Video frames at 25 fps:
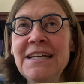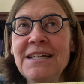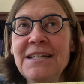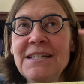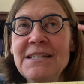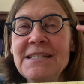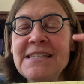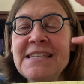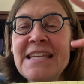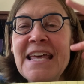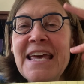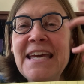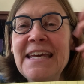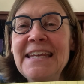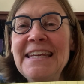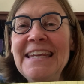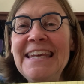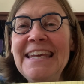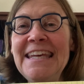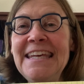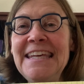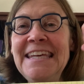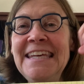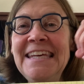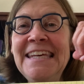
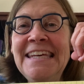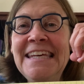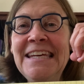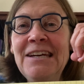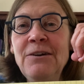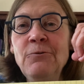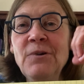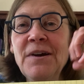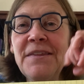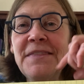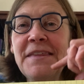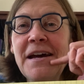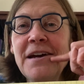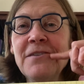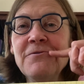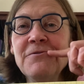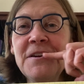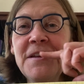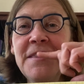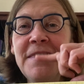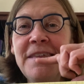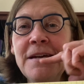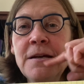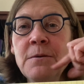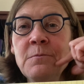saying E with
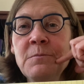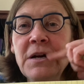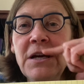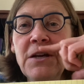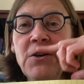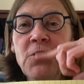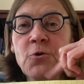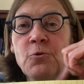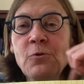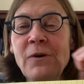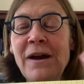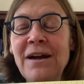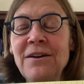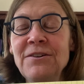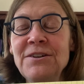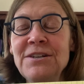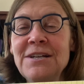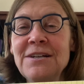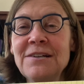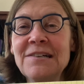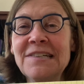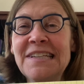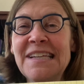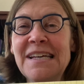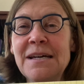everything, but you're rounding
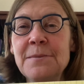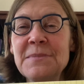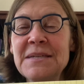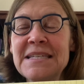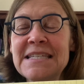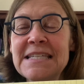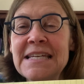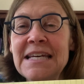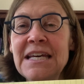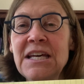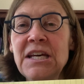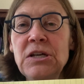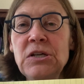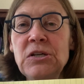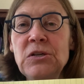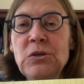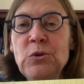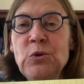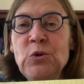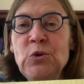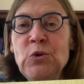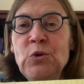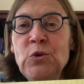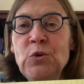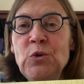your lips.
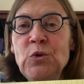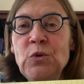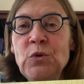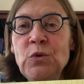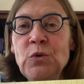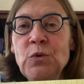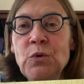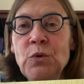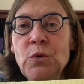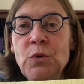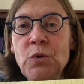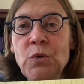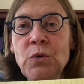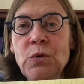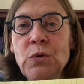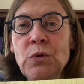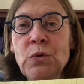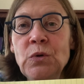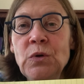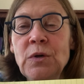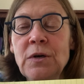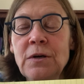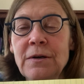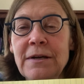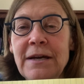Ü,
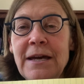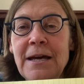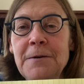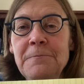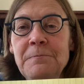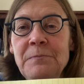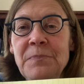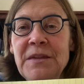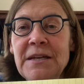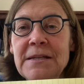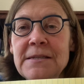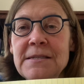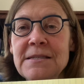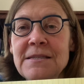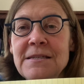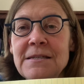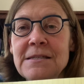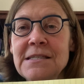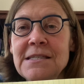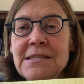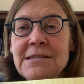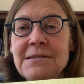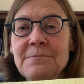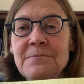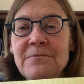okay, that's
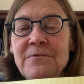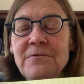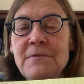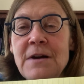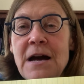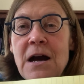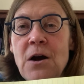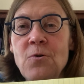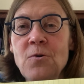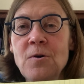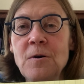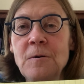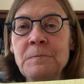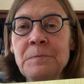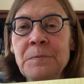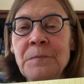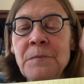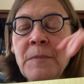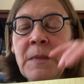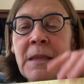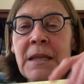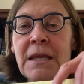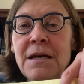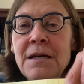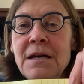this vowel.
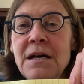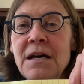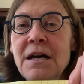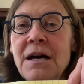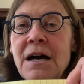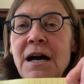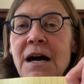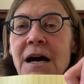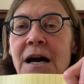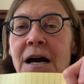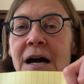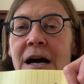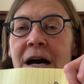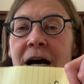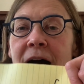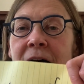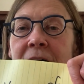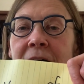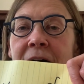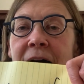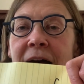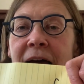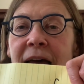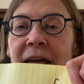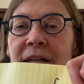
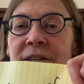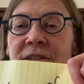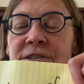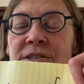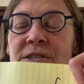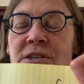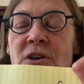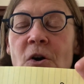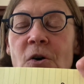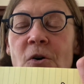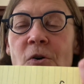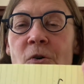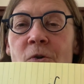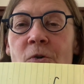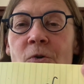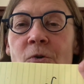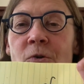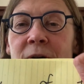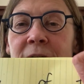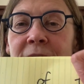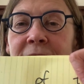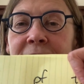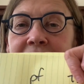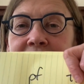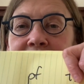And
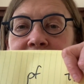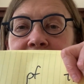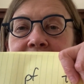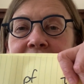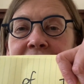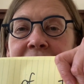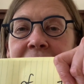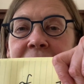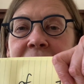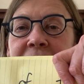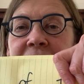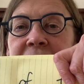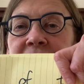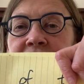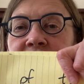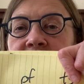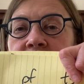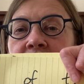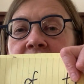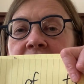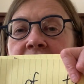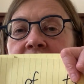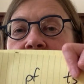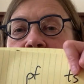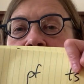so
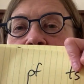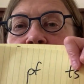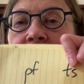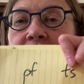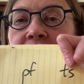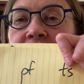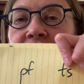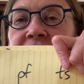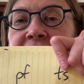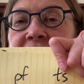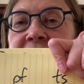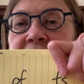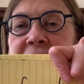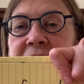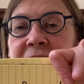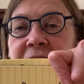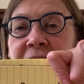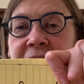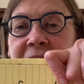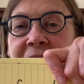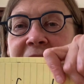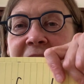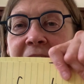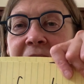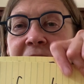this is
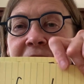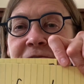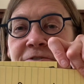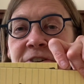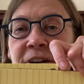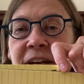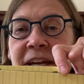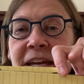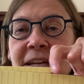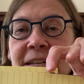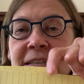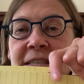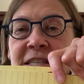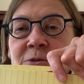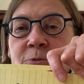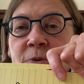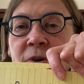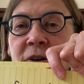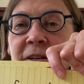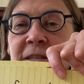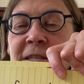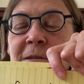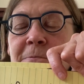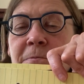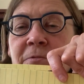like affricates where
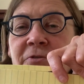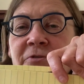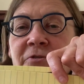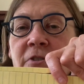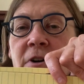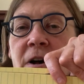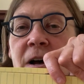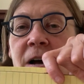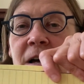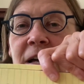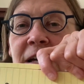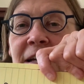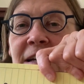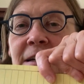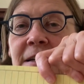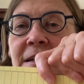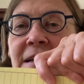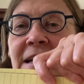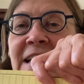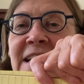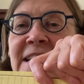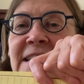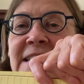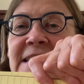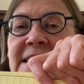it's p
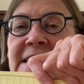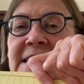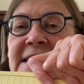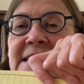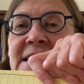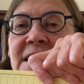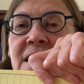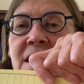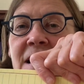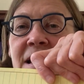and ts.